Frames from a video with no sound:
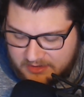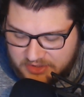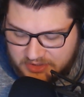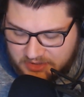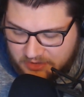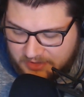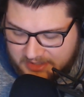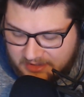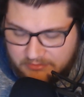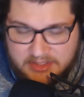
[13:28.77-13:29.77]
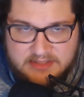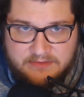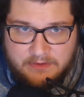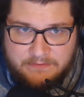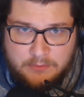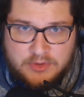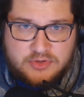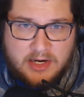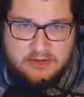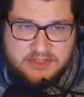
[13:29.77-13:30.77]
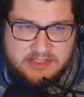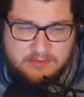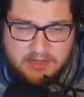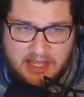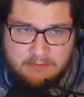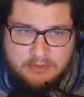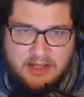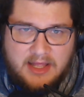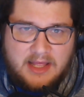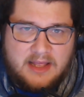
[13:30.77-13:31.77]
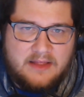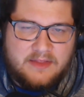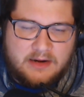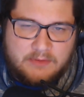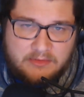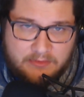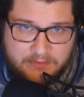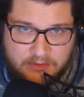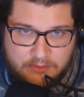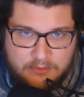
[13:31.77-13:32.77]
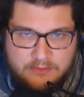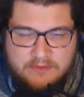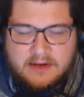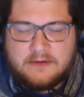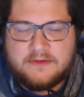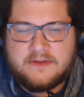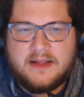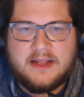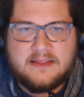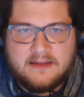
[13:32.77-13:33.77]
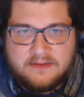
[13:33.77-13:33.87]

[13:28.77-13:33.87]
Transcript: they released a few more trailers and some gameplay, and then I read reviews, and I was like,